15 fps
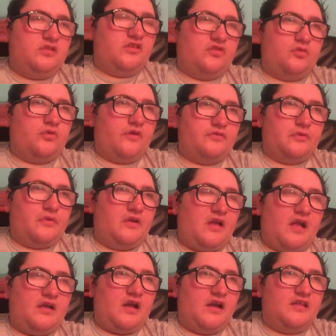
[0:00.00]
This was after
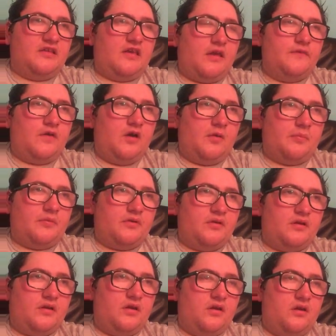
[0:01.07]
I kind of gave up.
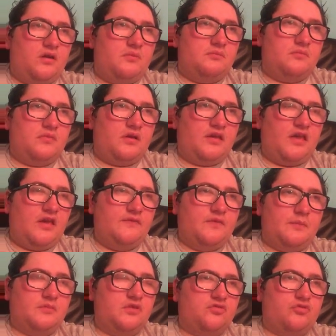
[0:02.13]
I
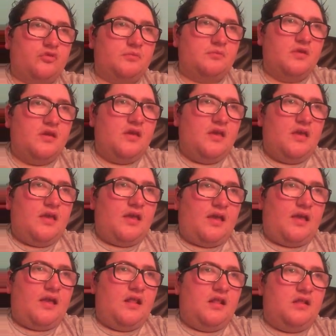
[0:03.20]
gave up on the dream,
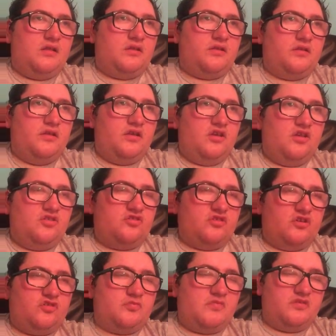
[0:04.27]
and she
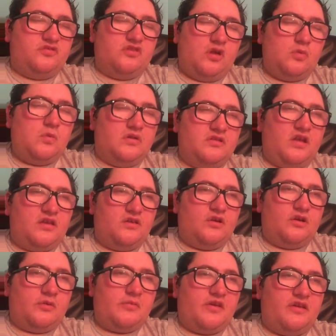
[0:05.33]
goes to me, "Do you know one day you're
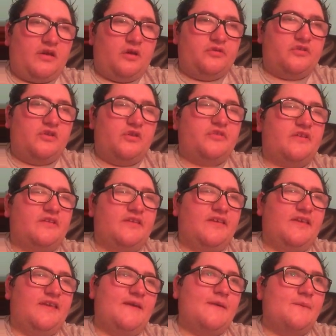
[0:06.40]
going to be a counsellor?" I was like,
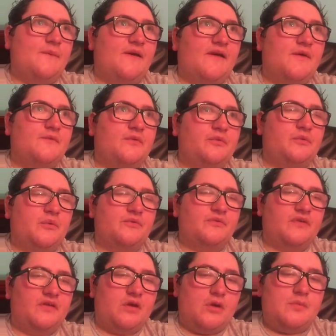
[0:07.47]
"Yeah, whatever," sort of
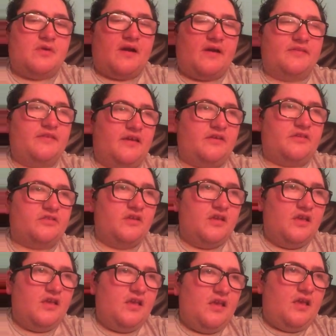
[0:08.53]
thing, by text.
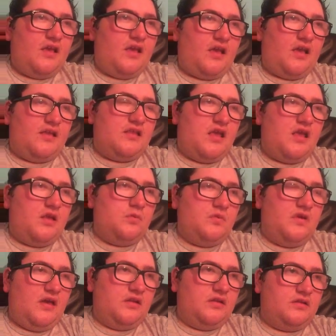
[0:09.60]
And then
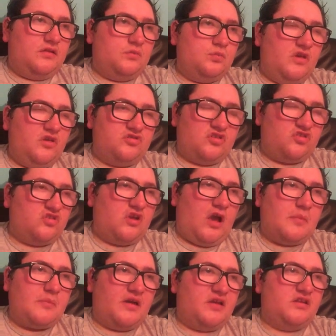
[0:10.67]
we used to
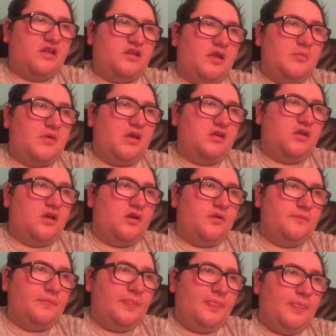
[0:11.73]
Skype back in the day, me and her,